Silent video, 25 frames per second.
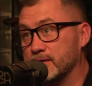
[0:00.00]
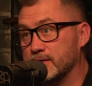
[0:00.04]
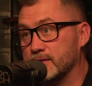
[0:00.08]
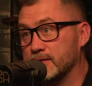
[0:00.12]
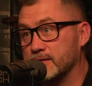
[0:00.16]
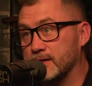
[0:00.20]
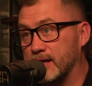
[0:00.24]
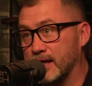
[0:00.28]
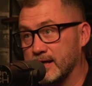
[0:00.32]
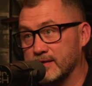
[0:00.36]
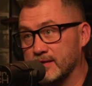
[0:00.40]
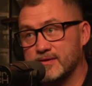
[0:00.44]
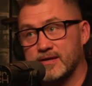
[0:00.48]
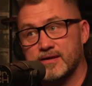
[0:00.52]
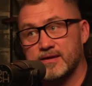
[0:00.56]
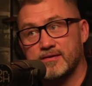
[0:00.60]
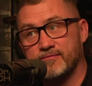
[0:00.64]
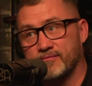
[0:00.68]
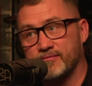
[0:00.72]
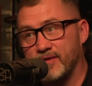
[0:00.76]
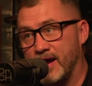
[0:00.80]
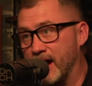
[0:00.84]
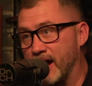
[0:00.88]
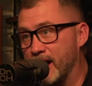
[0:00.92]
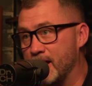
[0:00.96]
like right. the
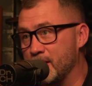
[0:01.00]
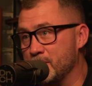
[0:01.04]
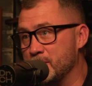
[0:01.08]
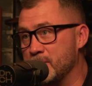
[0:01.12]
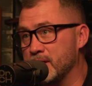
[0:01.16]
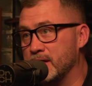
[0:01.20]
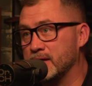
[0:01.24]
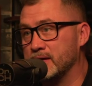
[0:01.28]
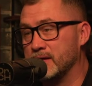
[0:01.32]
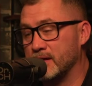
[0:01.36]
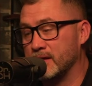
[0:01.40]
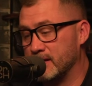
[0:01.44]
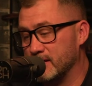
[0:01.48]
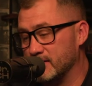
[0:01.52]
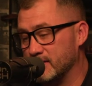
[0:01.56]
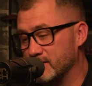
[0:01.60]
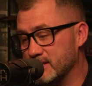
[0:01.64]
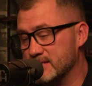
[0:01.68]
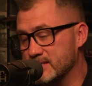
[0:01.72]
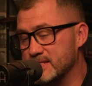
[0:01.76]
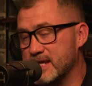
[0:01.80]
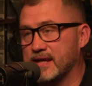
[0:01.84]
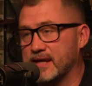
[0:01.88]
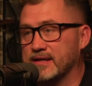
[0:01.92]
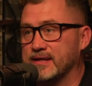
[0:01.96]
environment, the
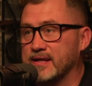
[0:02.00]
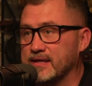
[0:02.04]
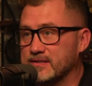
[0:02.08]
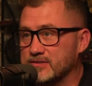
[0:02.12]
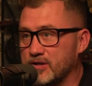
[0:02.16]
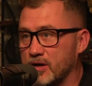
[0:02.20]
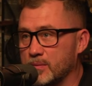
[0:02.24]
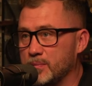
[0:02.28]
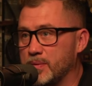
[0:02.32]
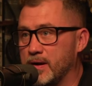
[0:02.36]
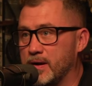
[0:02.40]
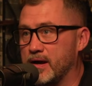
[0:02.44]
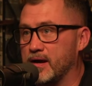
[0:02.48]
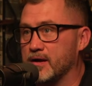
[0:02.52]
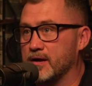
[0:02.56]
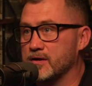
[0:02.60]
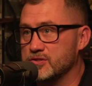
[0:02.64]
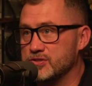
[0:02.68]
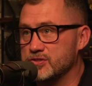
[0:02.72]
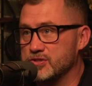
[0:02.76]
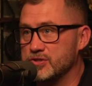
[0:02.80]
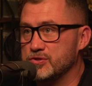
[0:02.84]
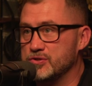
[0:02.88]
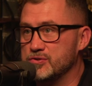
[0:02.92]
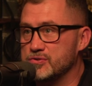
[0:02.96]
techniques our
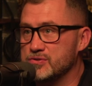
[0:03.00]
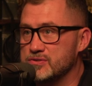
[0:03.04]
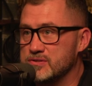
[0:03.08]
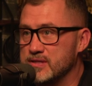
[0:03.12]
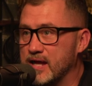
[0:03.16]
parents use,